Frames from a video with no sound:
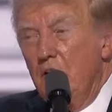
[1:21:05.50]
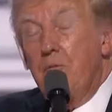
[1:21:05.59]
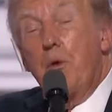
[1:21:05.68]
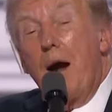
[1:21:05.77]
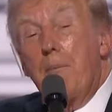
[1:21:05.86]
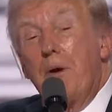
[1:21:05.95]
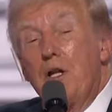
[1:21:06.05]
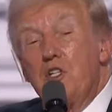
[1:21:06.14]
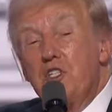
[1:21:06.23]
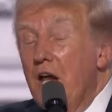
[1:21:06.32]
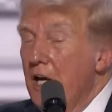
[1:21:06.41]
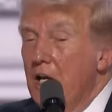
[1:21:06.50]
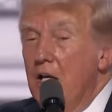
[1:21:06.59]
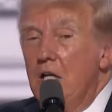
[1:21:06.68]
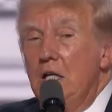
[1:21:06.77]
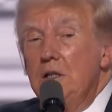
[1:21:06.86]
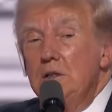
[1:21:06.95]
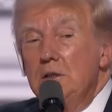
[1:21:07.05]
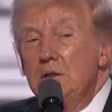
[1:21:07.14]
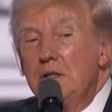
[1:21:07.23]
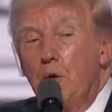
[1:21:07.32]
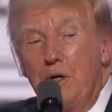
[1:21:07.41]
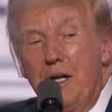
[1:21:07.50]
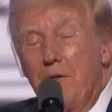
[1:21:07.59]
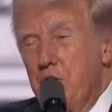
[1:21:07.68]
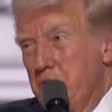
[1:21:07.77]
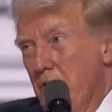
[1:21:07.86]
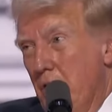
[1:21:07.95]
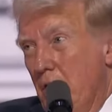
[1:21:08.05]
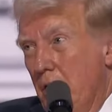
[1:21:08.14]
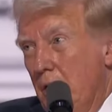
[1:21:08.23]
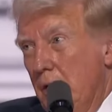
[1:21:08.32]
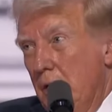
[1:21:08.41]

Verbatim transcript: If properly stated, it would never start.